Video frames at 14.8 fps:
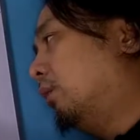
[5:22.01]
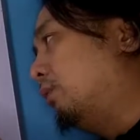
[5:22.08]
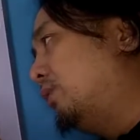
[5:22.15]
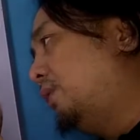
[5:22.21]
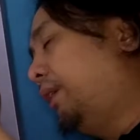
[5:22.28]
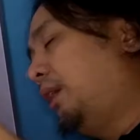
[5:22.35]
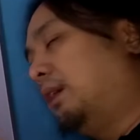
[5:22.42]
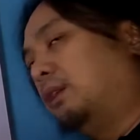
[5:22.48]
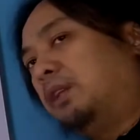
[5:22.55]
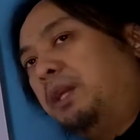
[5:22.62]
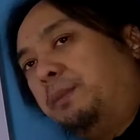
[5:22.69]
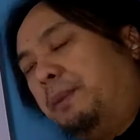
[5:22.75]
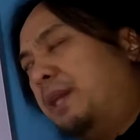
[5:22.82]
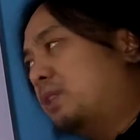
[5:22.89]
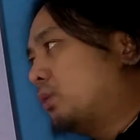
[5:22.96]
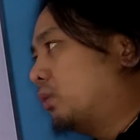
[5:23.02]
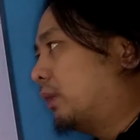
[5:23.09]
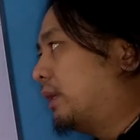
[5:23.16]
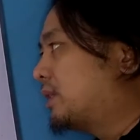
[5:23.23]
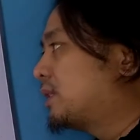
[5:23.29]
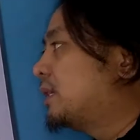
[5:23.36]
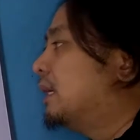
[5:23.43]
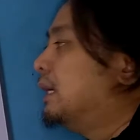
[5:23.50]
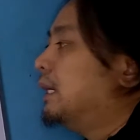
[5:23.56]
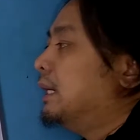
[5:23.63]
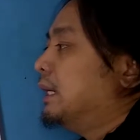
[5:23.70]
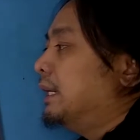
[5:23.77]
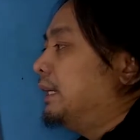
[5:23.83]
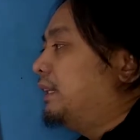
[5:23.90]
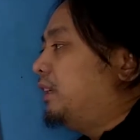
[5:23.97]
considering a three-phase source.
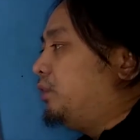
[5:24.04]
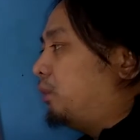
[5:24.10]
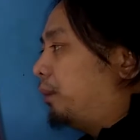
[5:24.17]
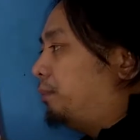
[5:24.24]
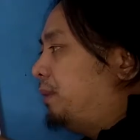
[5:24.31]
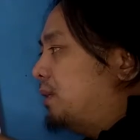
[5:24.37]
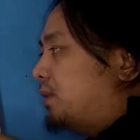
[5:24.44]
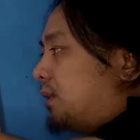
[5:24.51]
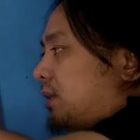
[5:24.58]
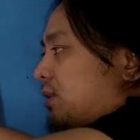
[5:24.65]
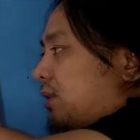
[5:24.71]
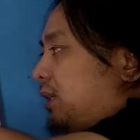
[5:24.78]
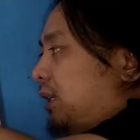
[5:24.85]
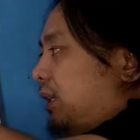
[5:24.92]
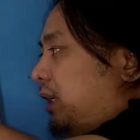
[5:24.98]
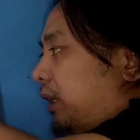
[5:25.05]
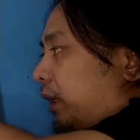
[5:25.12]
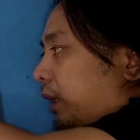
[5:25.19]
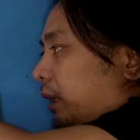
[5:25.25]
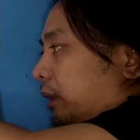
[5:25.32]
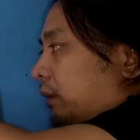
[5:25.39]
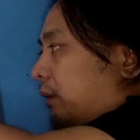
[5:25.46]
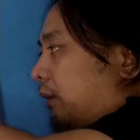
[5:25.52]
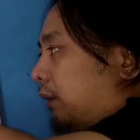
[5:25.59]
And then you have distance D here.